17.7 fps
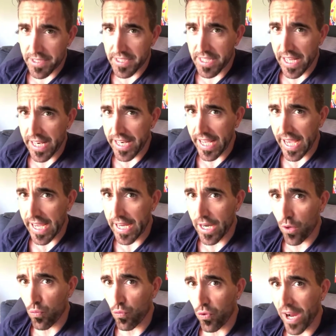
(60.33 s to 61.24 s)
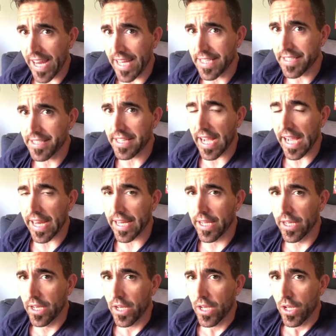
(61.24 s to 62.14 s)
Sunday race
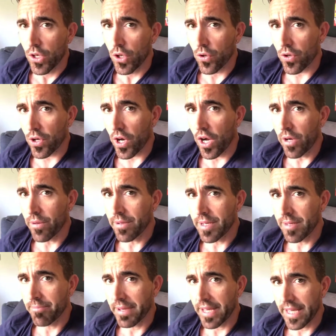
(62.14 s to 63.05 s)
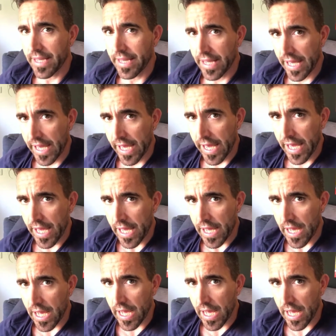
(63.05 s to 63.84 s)
day. Look, I'm going to be there